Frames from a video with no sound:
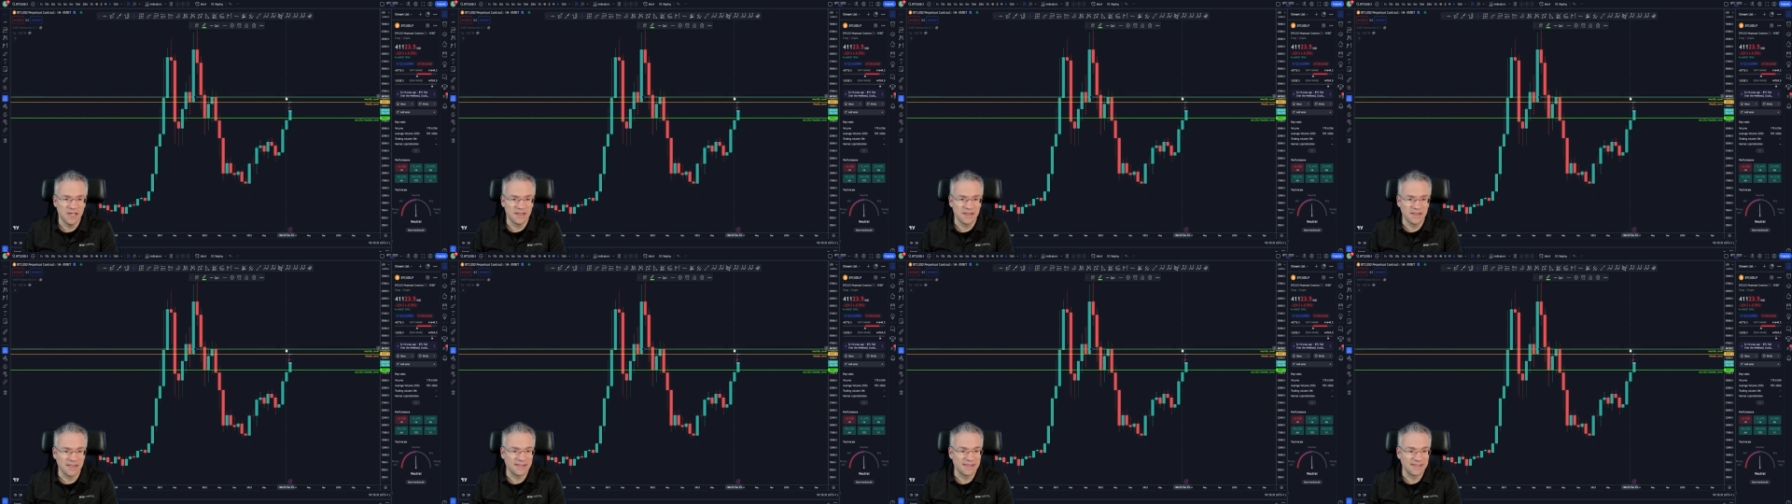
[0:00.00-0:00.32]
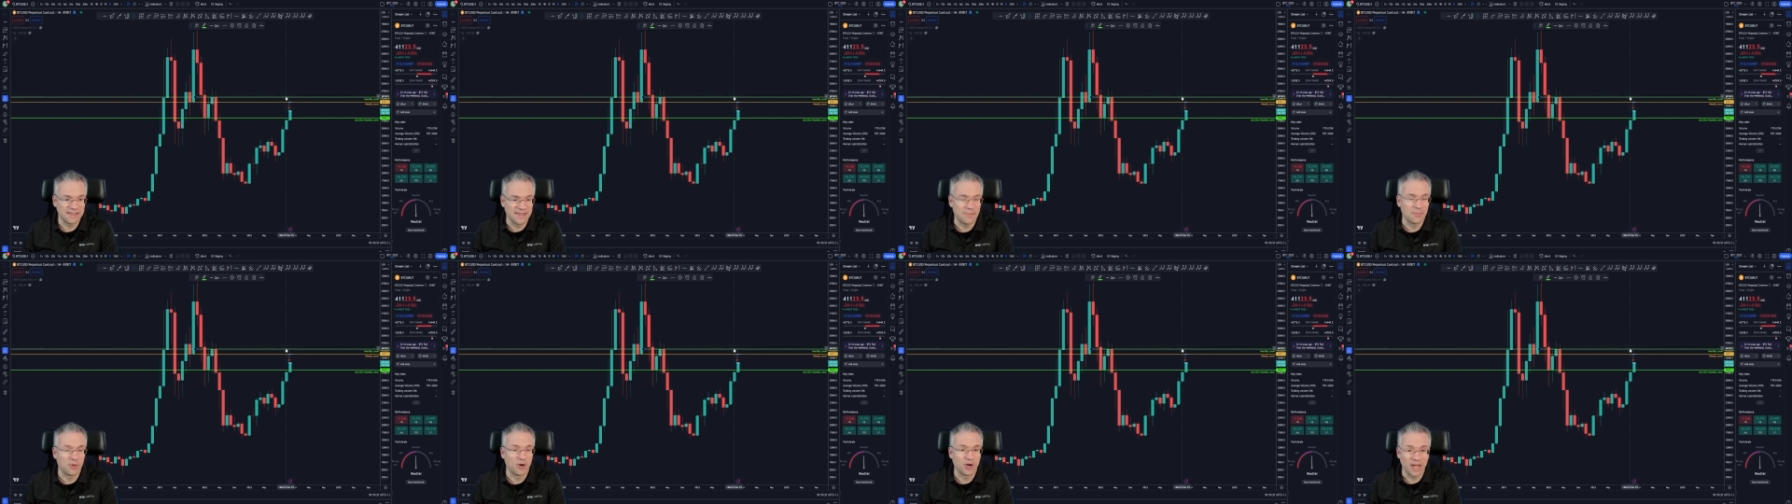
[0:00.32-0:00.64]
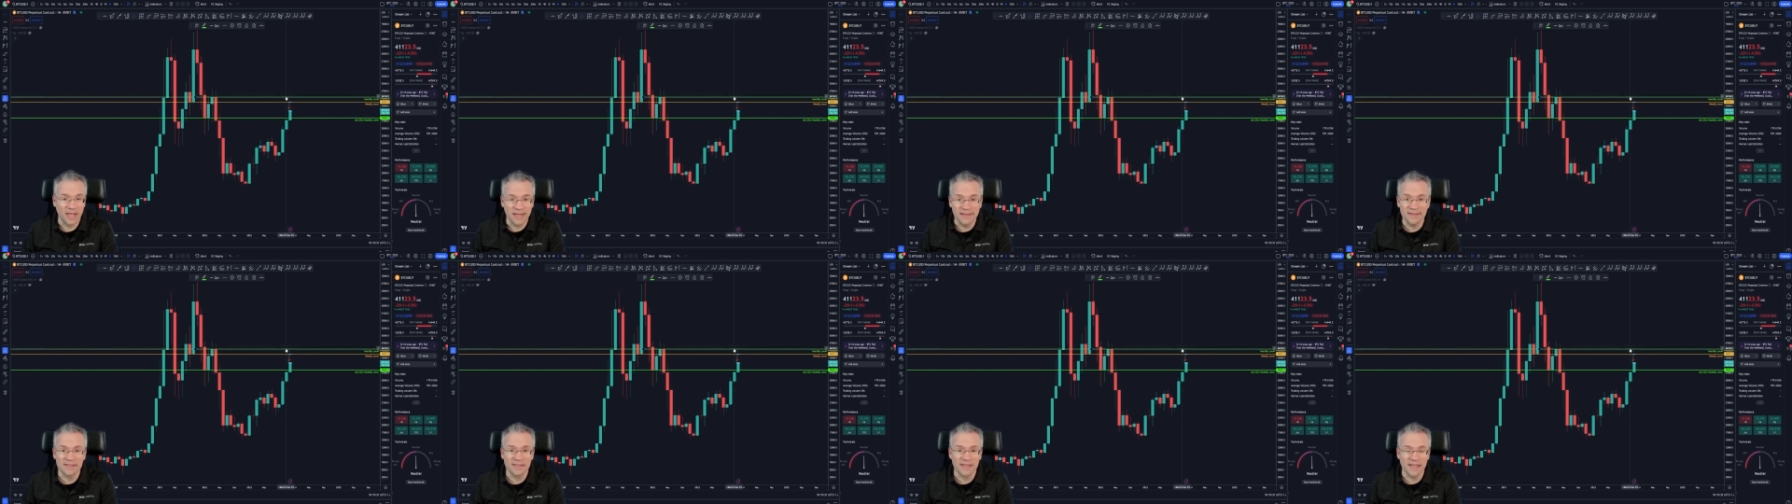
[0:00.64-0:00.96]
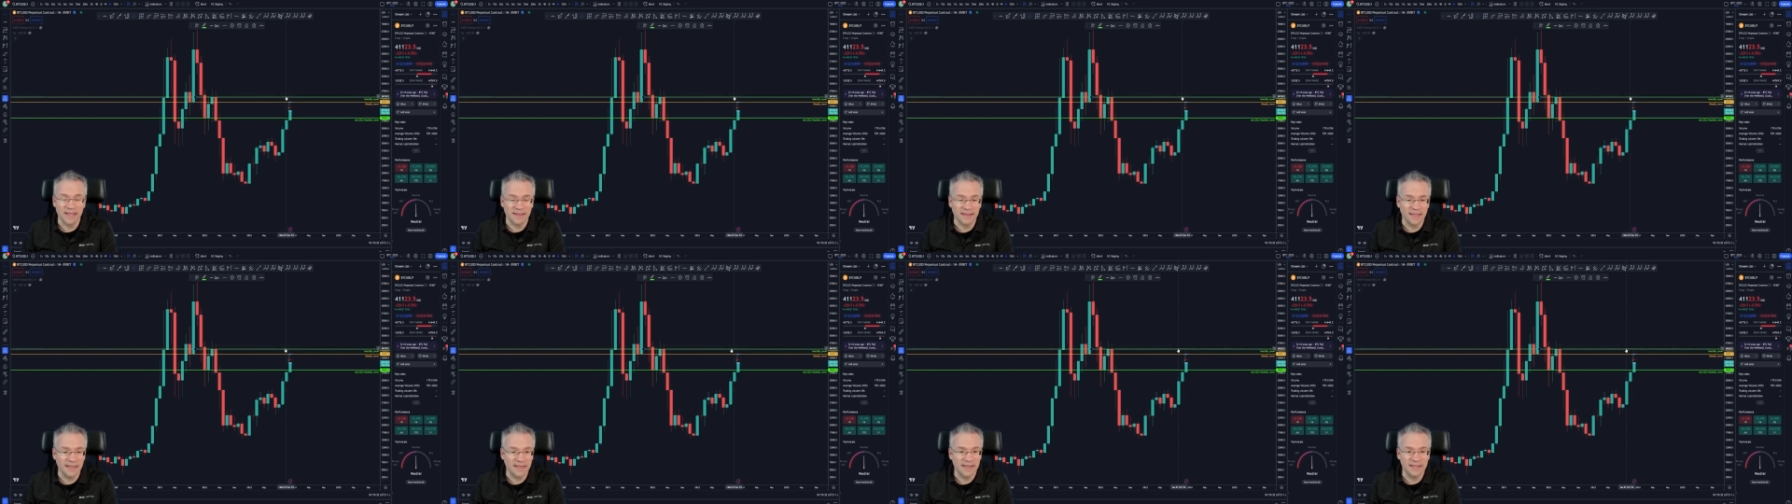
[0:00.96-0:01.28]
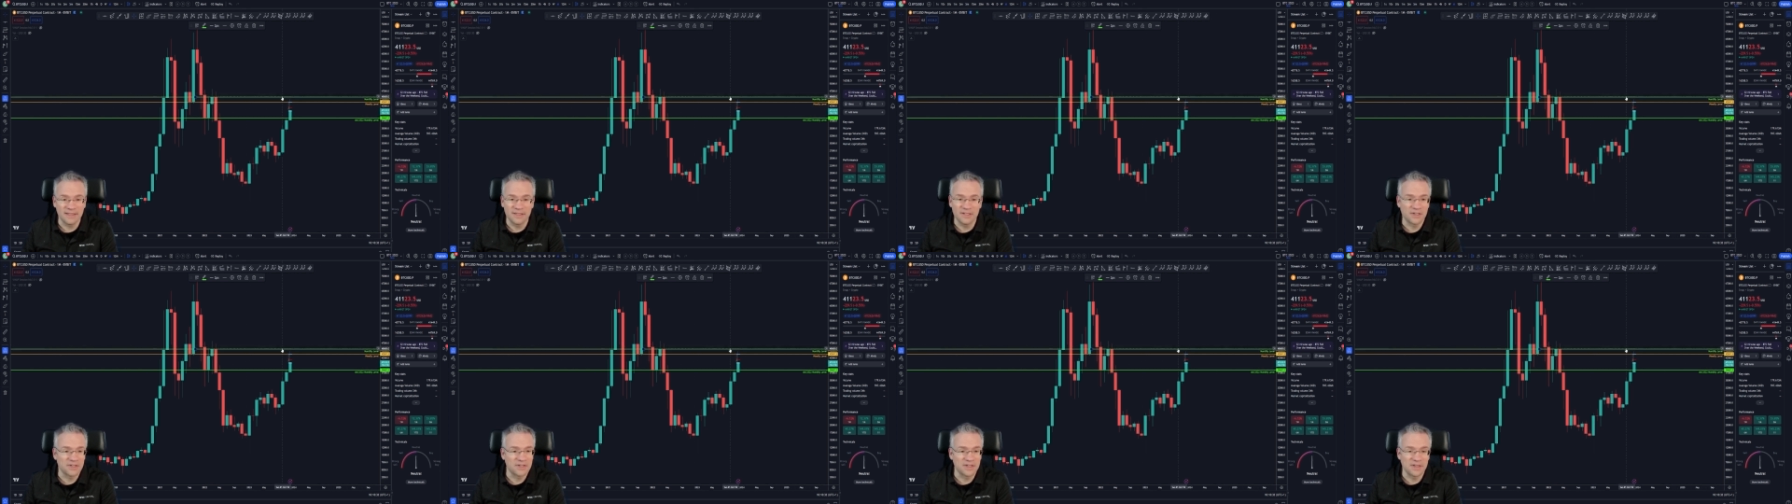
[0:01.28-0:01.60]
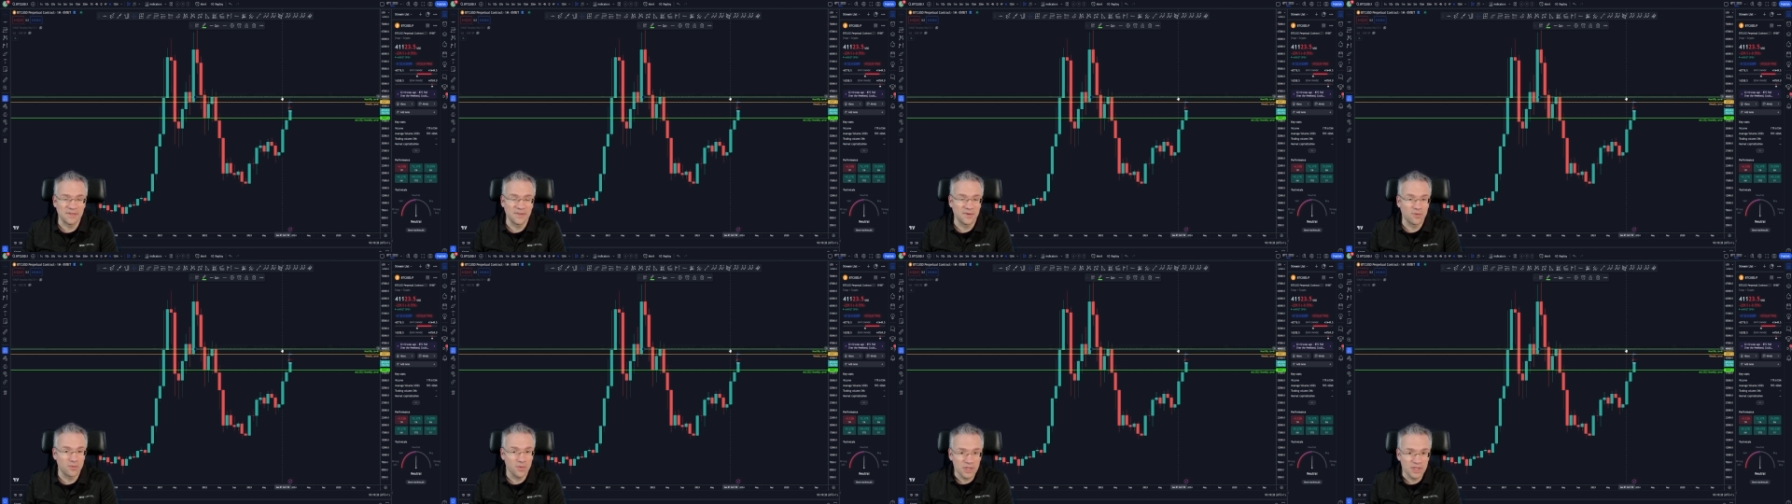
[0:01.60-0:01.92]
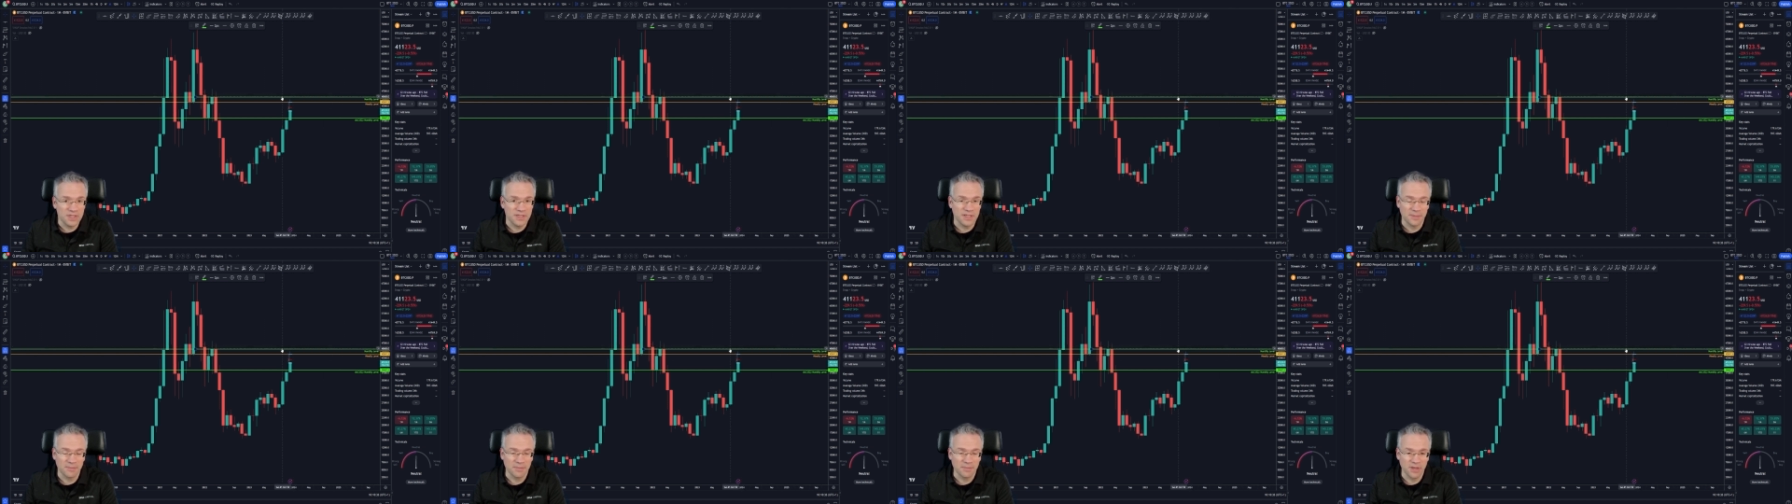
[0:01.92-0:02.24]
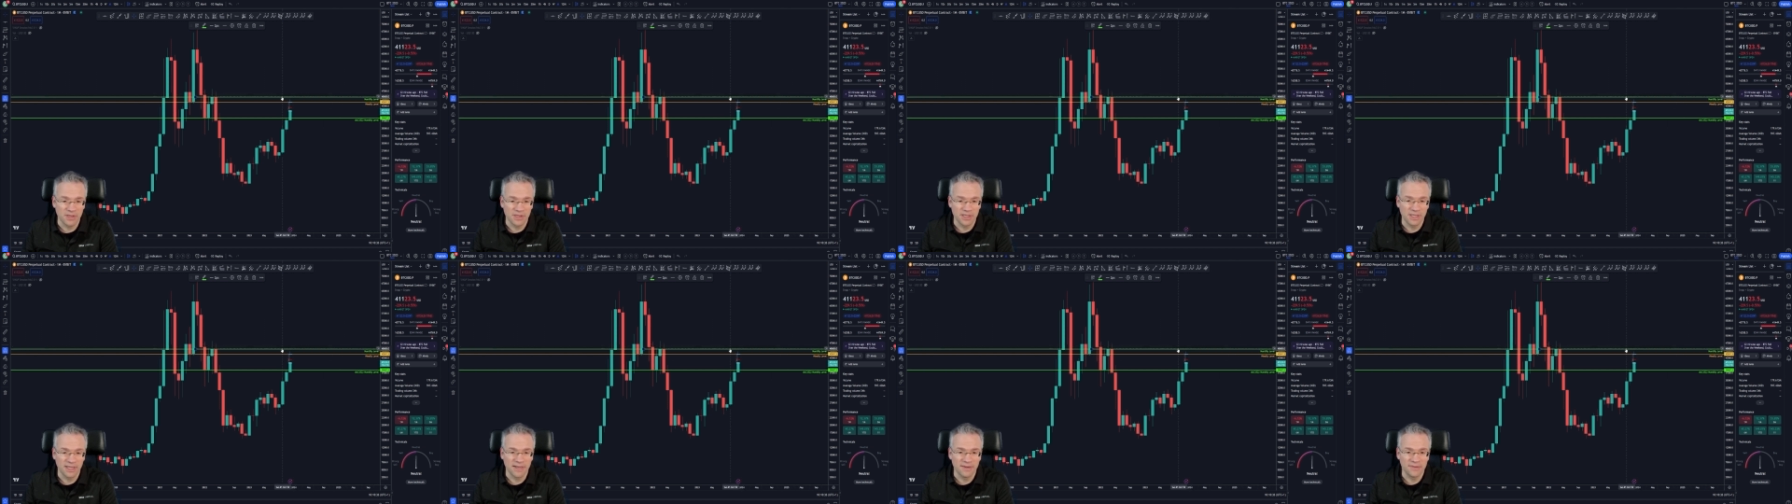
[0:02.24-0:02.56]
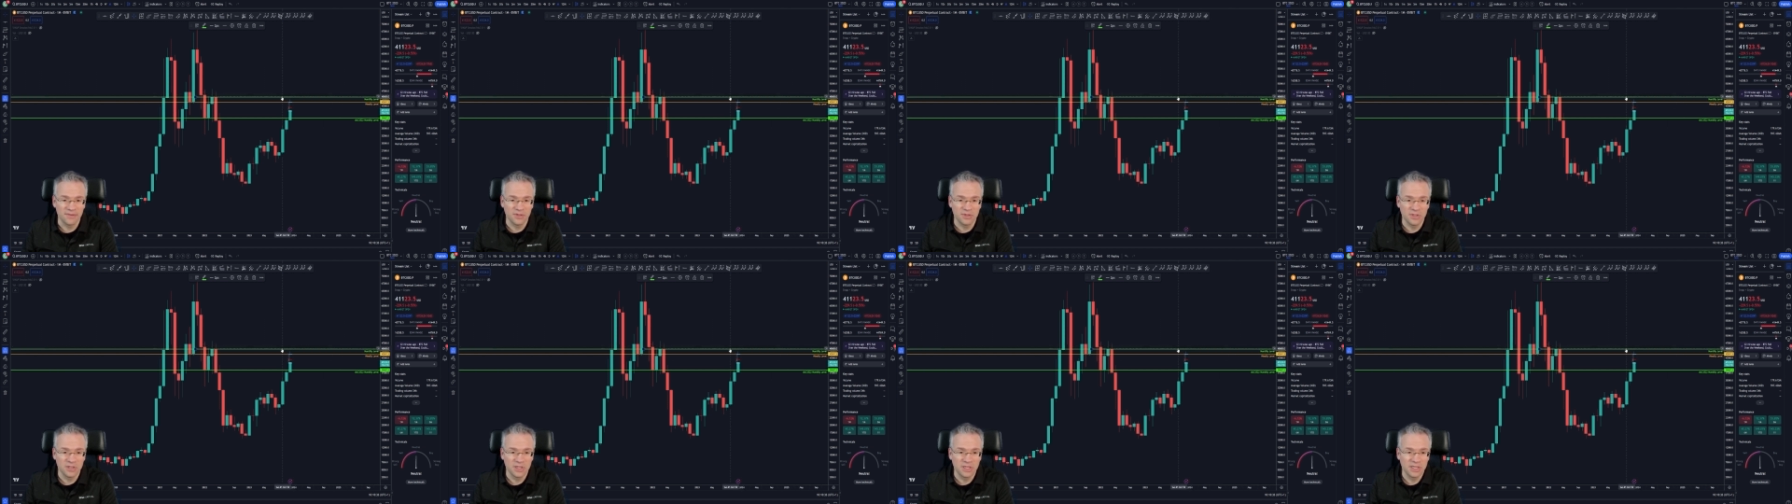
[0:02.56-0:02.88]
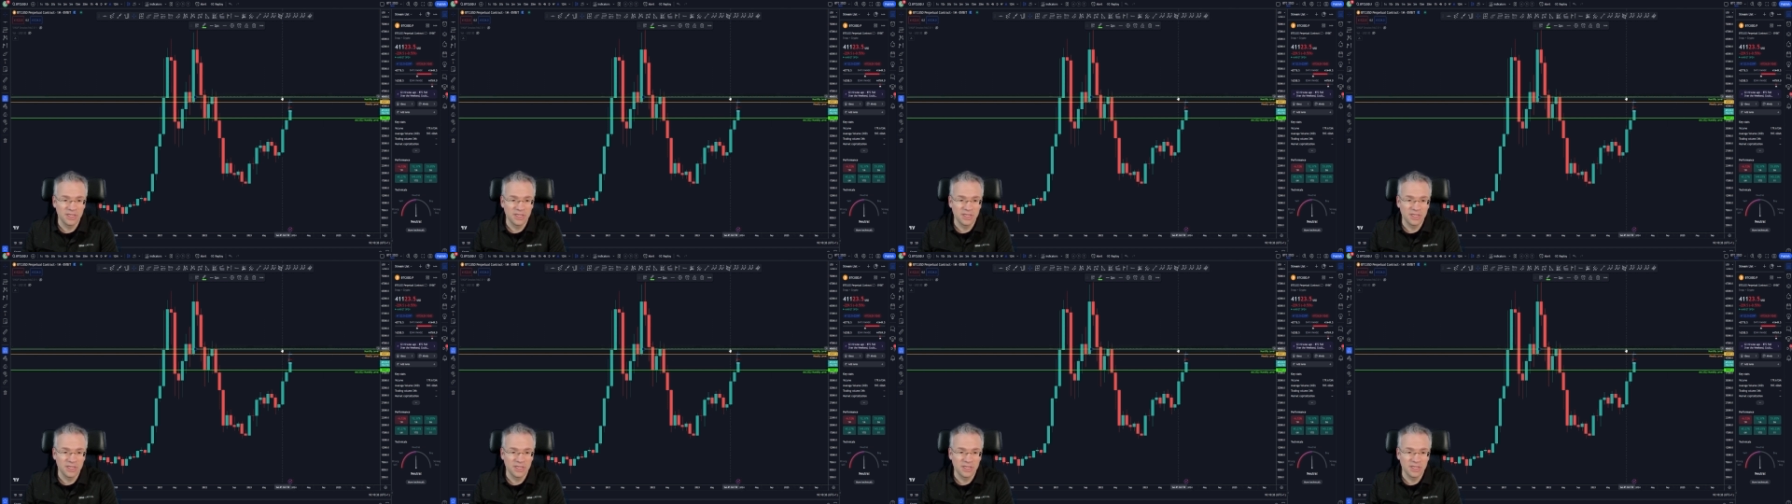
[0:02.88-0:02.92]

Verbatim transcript: that December ends like that and doesn't even reach that monthly level.